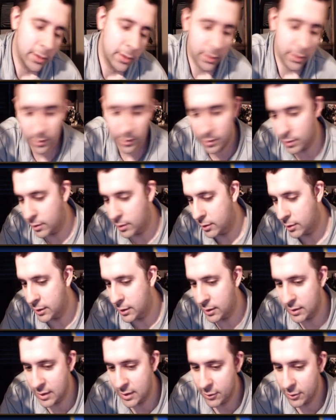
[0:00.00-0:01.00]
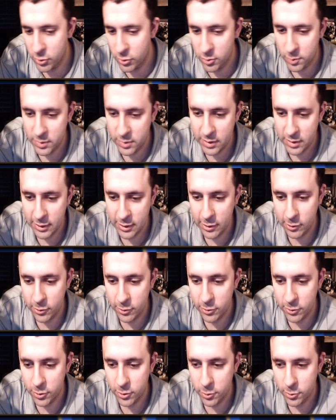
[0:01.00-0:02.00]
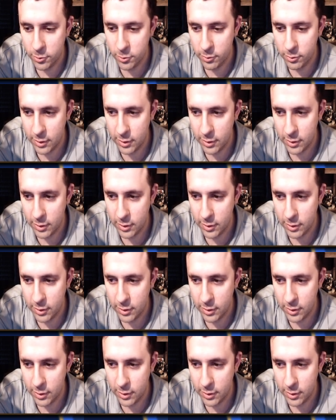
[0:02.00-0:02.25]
uh, he does have 200% killer, so